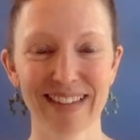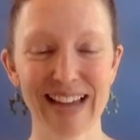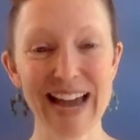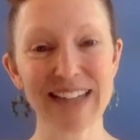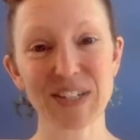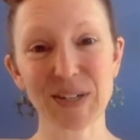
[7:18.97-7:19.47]

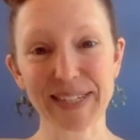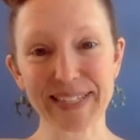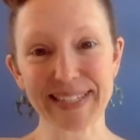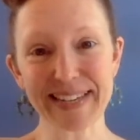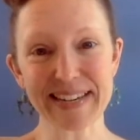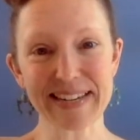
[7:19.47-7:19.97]
As you can
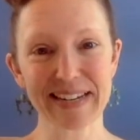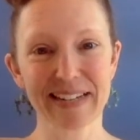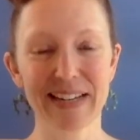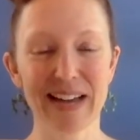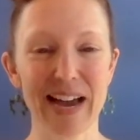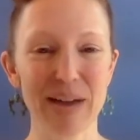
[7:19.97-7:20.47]
see,
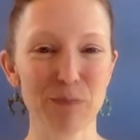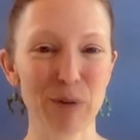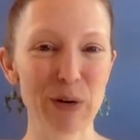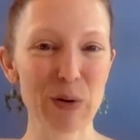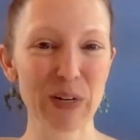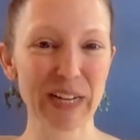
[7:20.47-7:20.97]
I'm
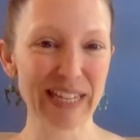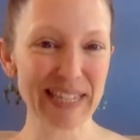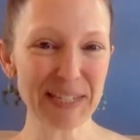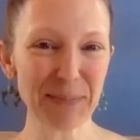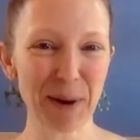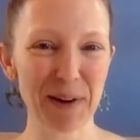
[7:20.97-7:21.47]
recording
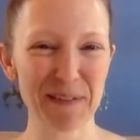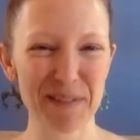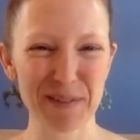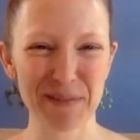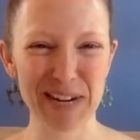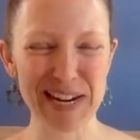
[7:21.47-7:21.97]
this part of
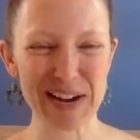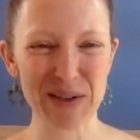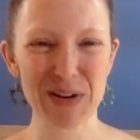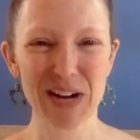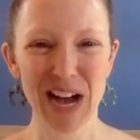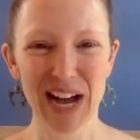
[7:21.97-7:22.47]
the
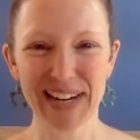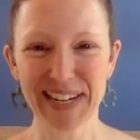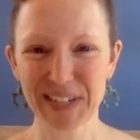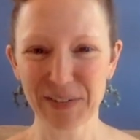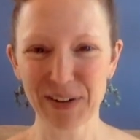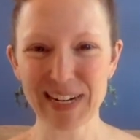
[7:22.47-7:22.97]
video on a
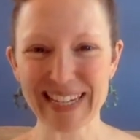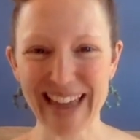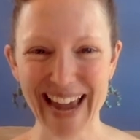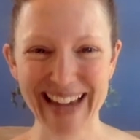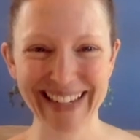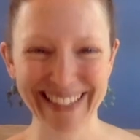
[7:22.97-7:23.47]
different day.